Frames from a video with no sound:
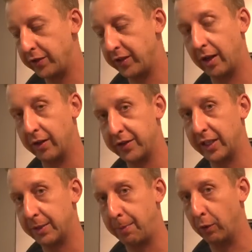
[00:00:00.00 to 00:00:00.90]
using
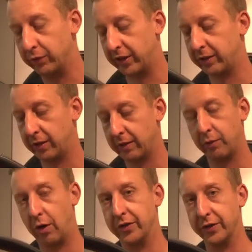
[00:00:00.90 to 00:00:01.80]
six bolt disc
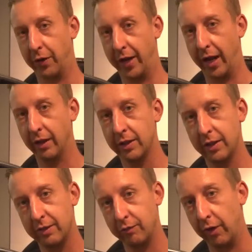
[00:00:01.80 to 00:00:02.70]
rotors on here
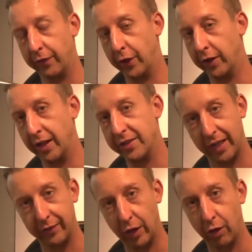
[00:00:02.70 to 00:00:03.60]
rather than
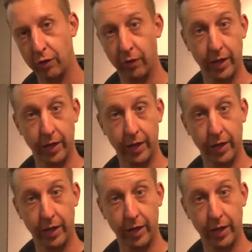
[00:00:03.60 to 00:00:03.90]
centre lock